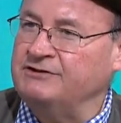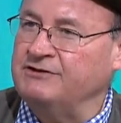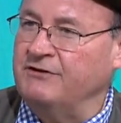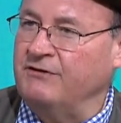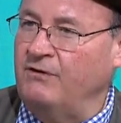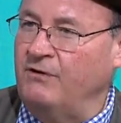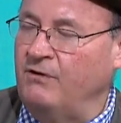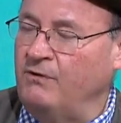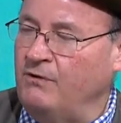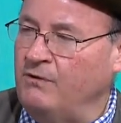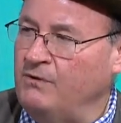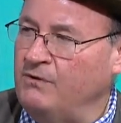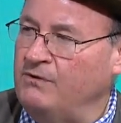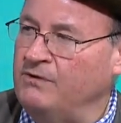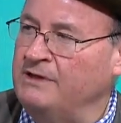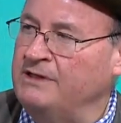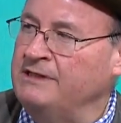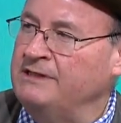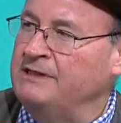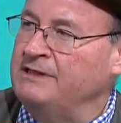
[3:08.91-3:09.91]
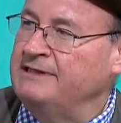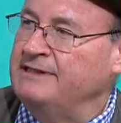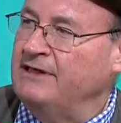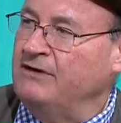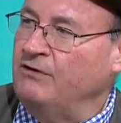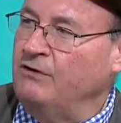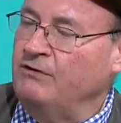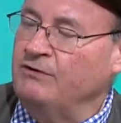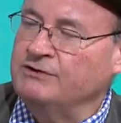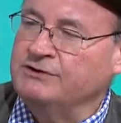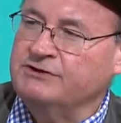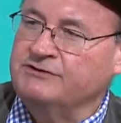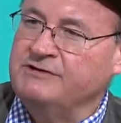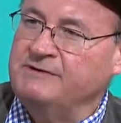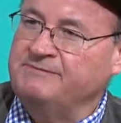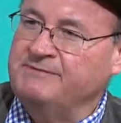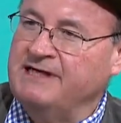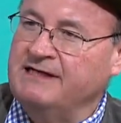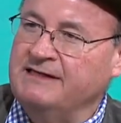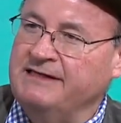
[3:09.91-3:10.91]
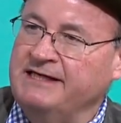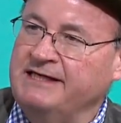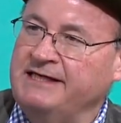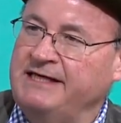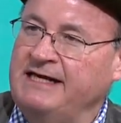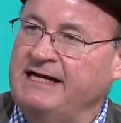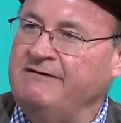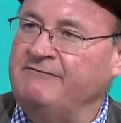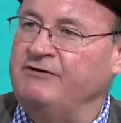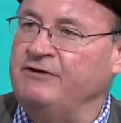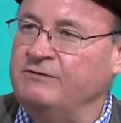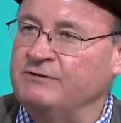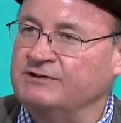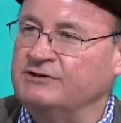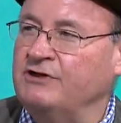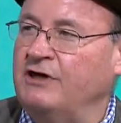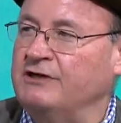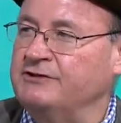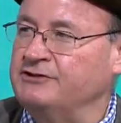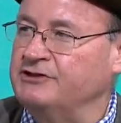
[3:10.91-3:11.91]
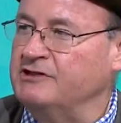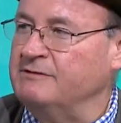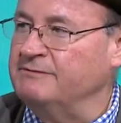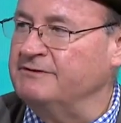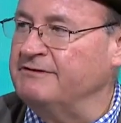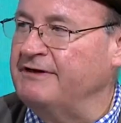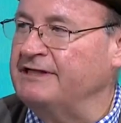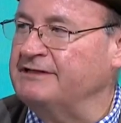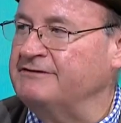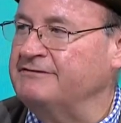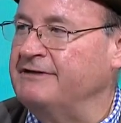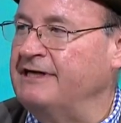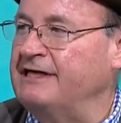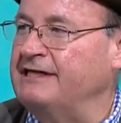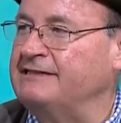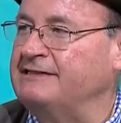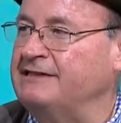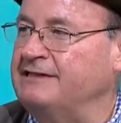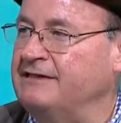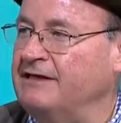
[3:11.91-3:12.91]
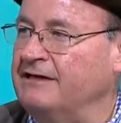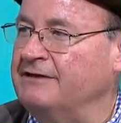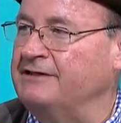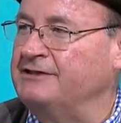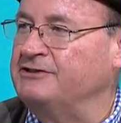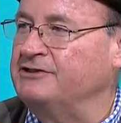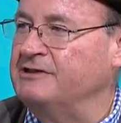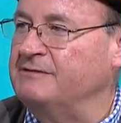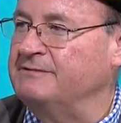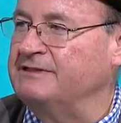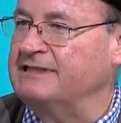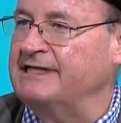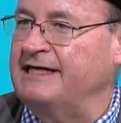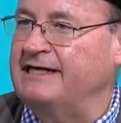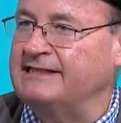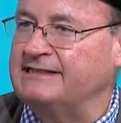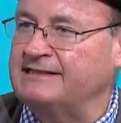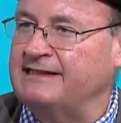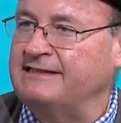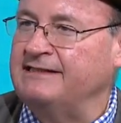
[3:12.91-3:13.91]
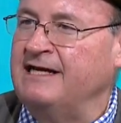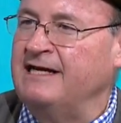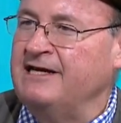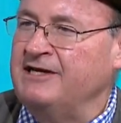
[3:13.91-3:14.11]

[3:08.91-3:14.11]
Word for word: So the whole that whole strip down Lincoln Avenue was all German restaurants, and all the Germans kind of say,